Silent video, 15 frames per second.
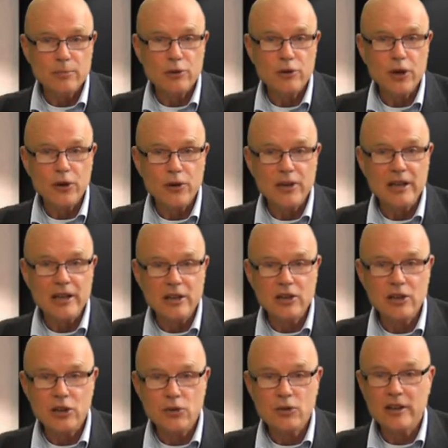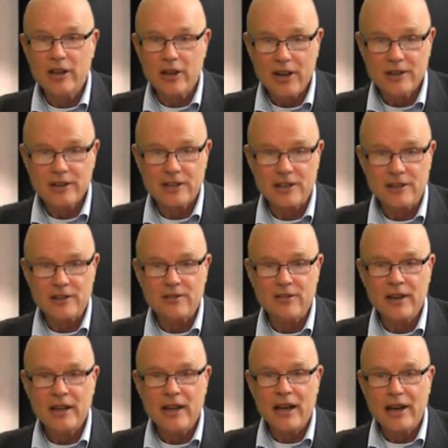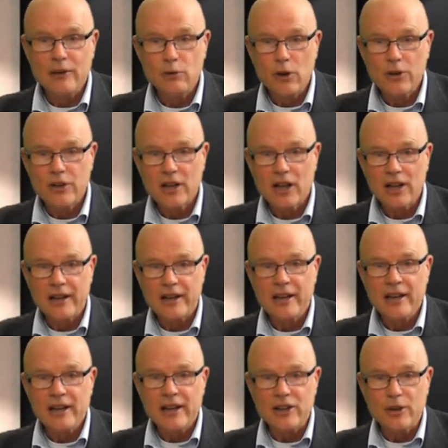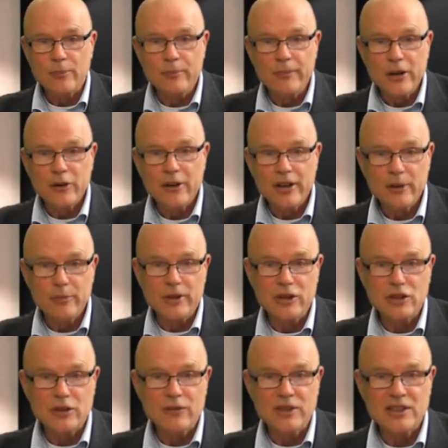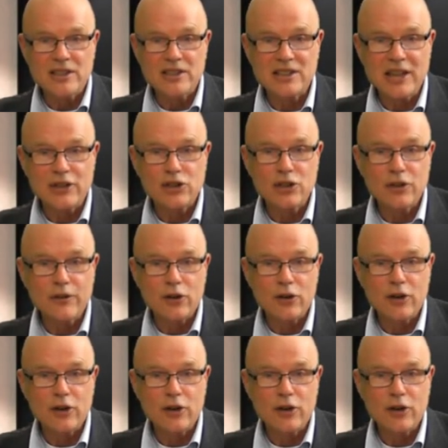pro-EU Guardian. Ironically, in a mirror image of the secession of